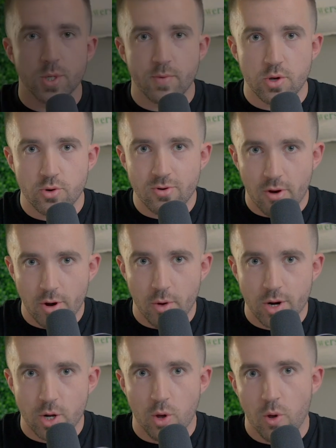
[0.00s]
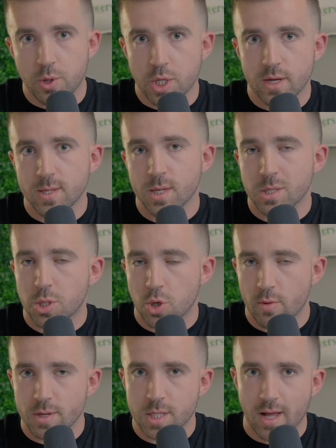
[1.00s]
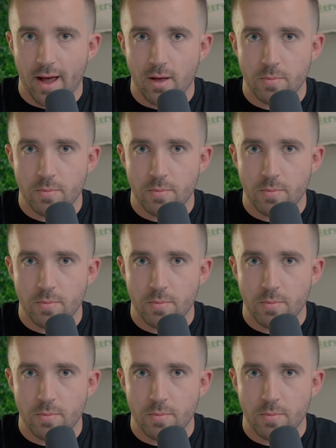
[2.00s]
of you who don't know what a Kölsch is, it's a German-style